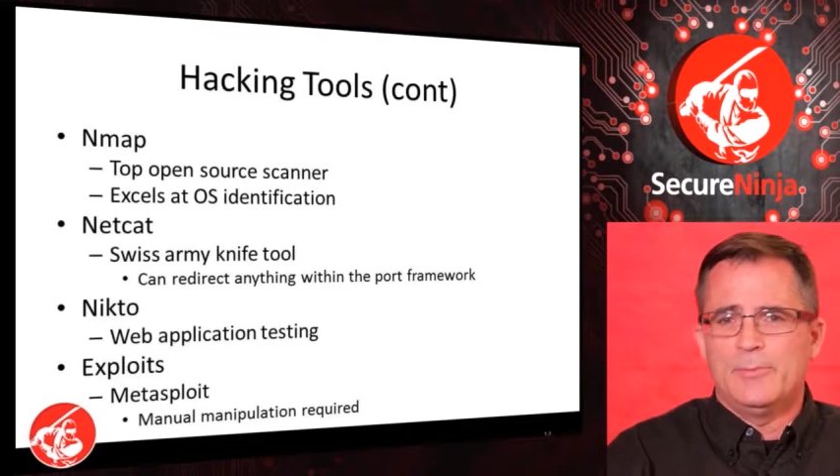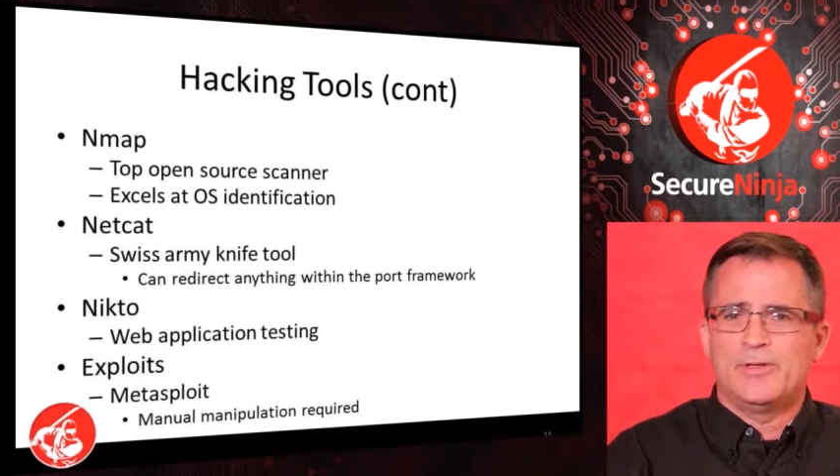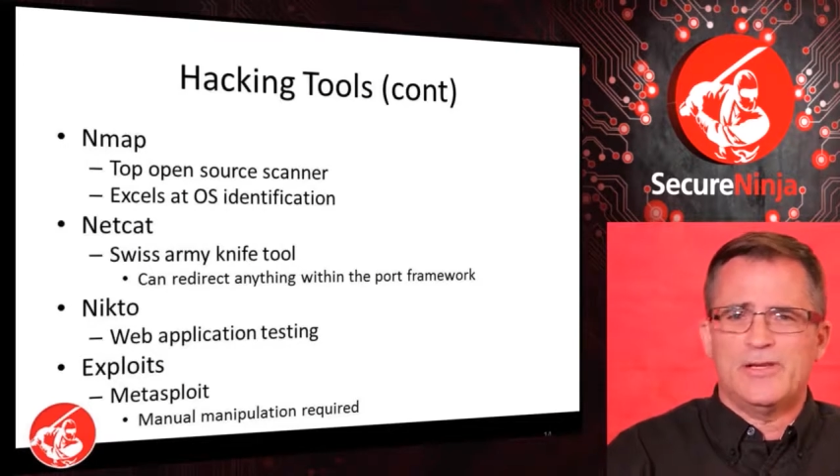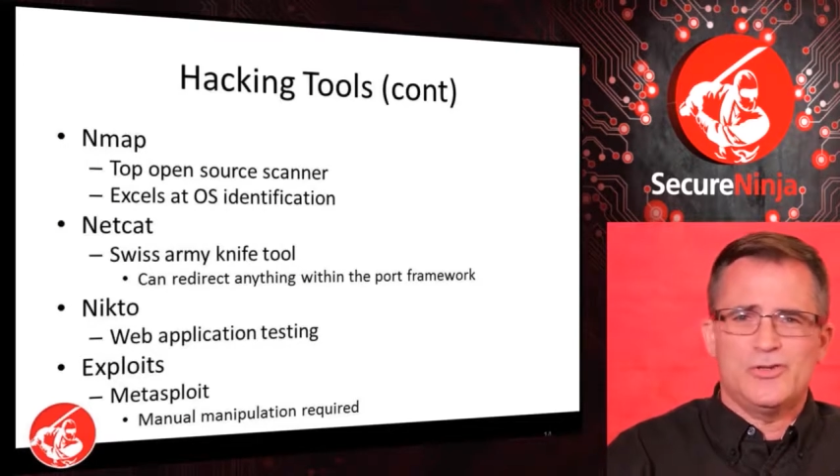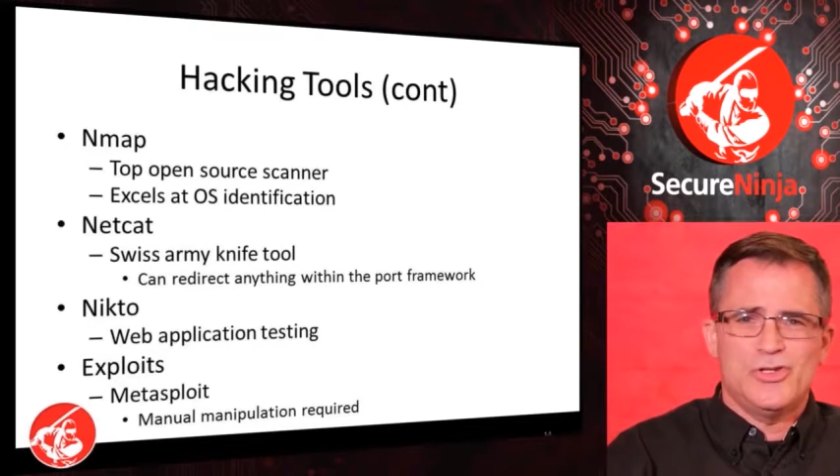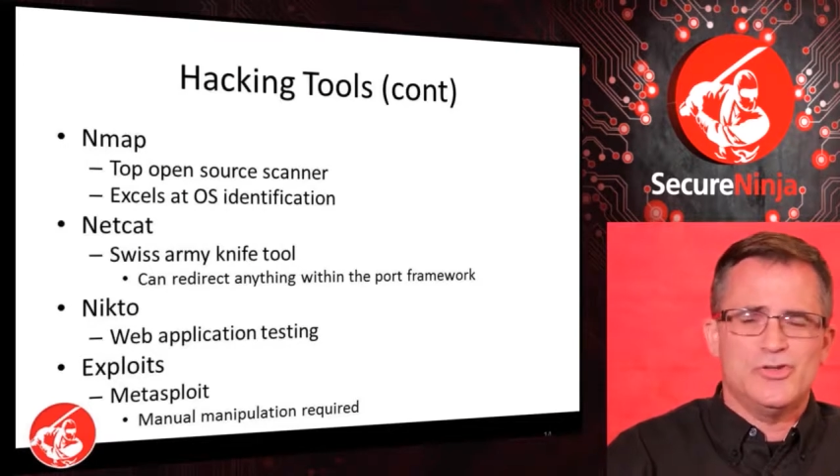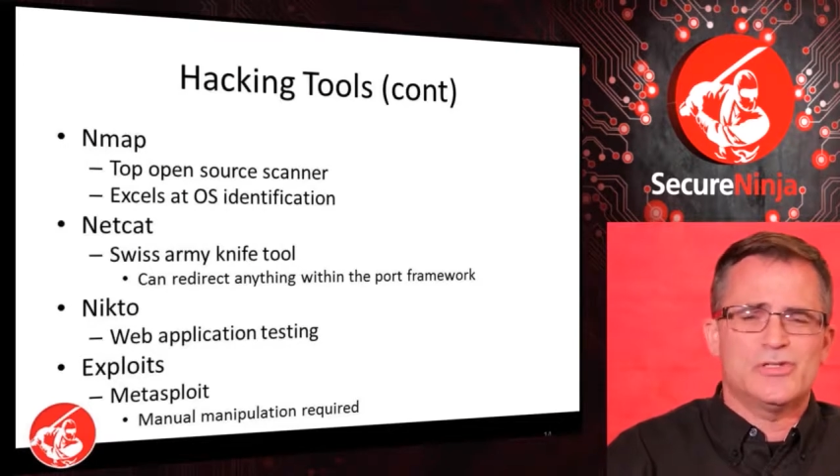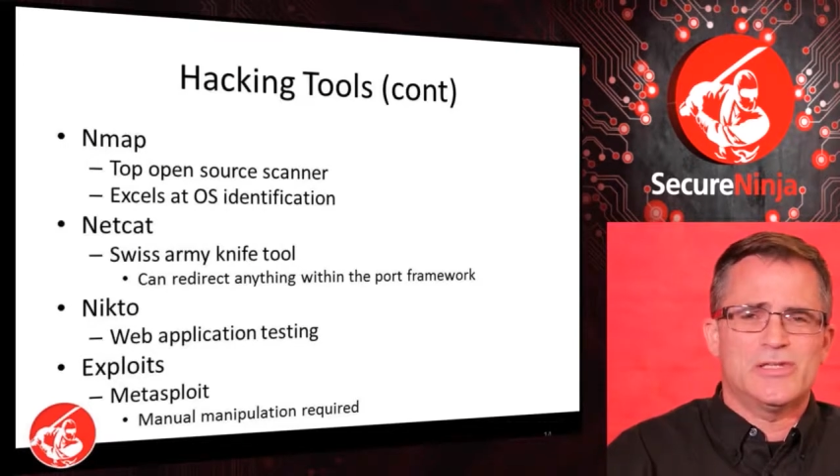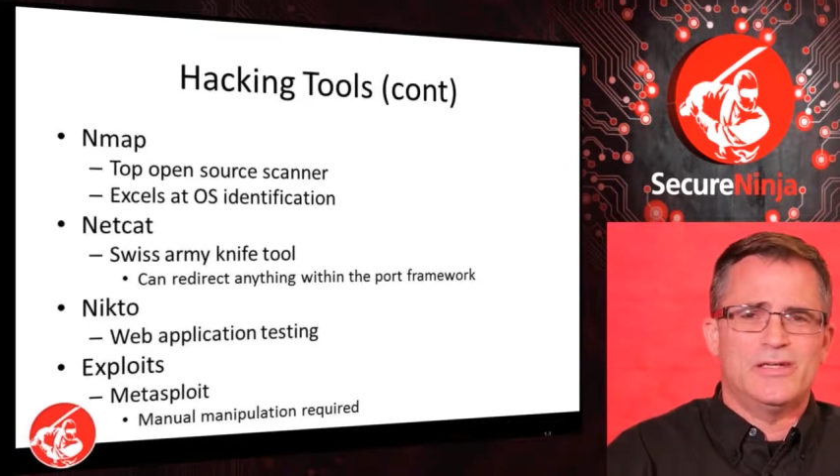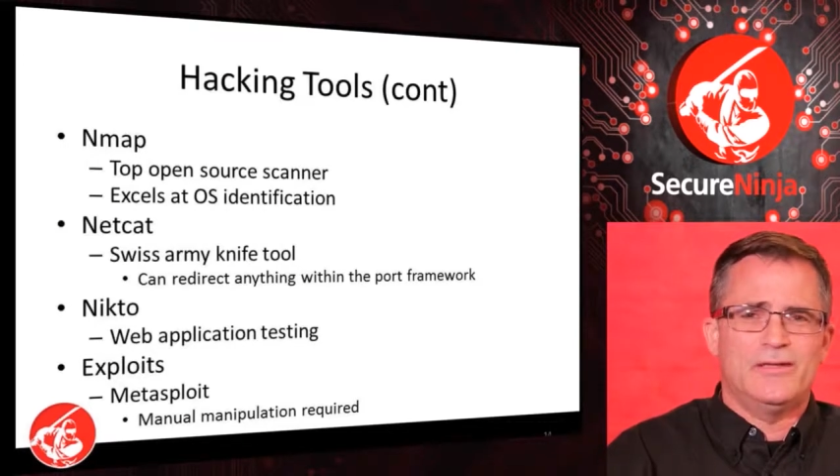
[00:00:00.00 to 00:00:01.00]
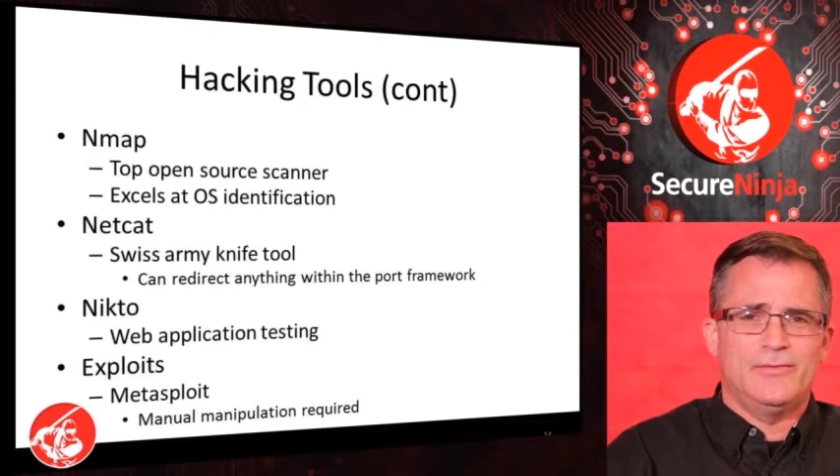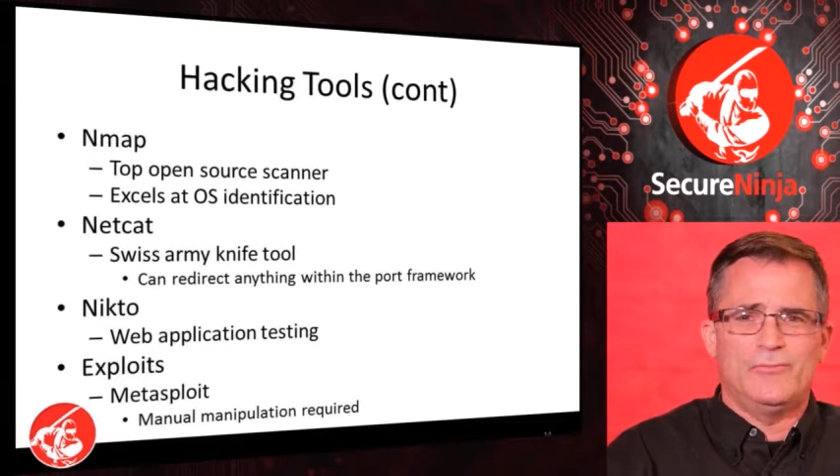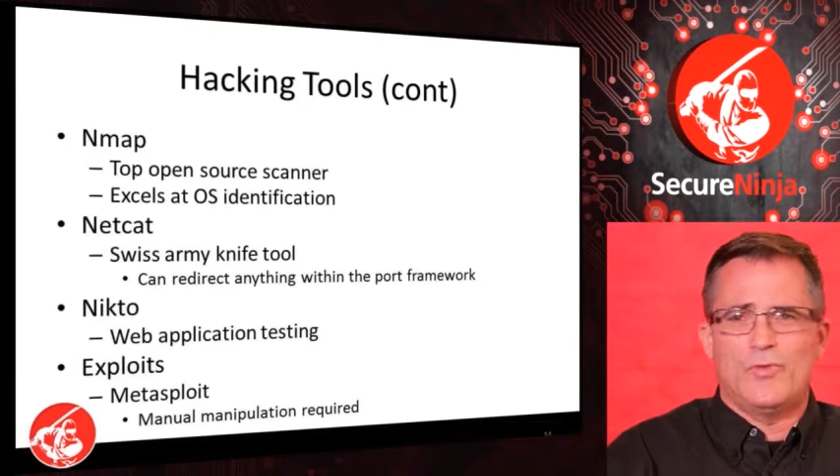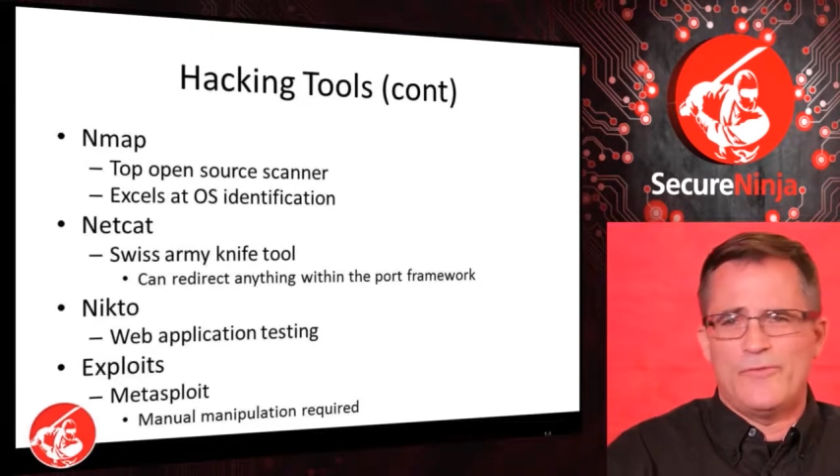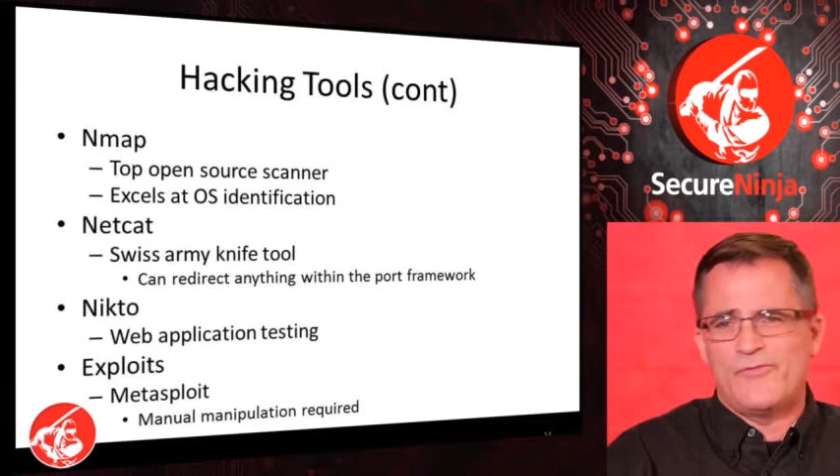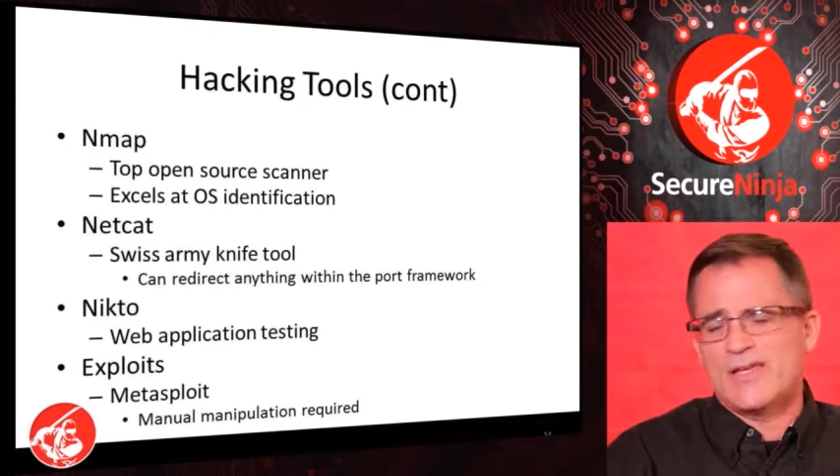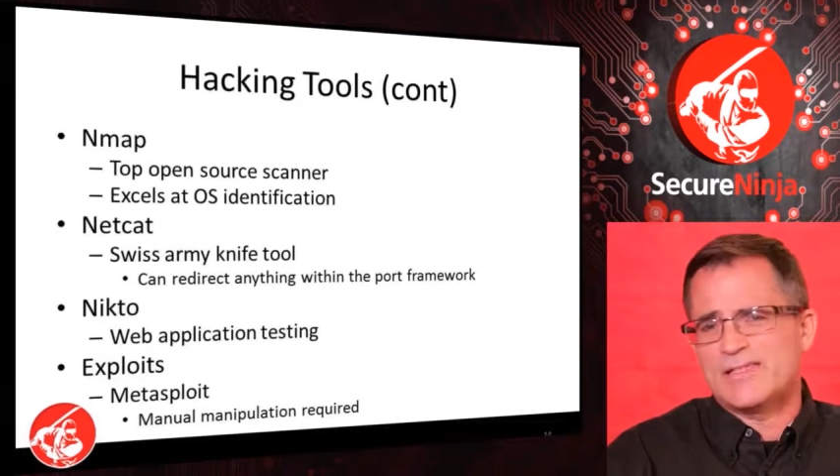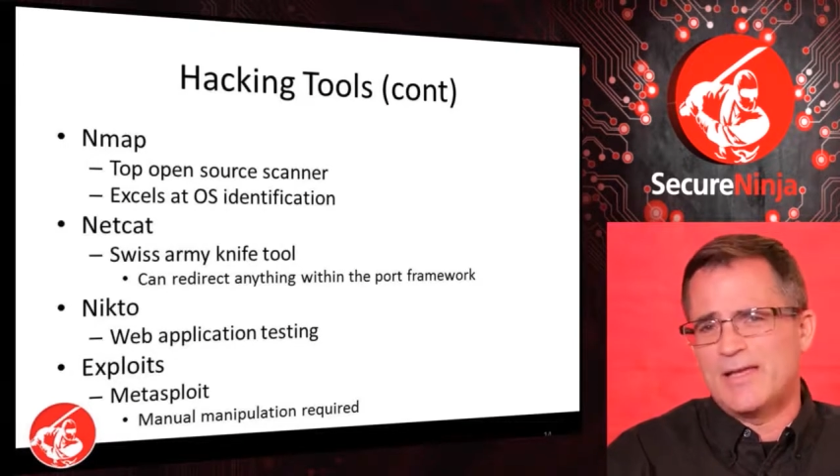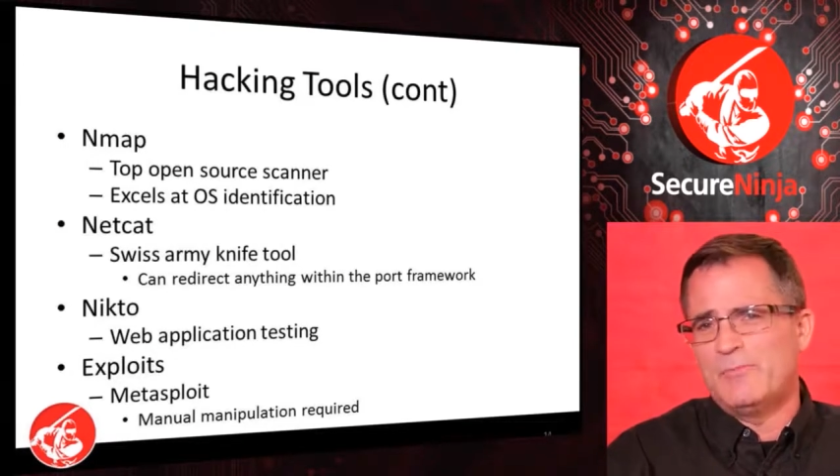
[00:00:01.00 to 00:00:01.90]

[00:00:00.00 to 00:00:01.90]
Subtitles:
but they'll usually invest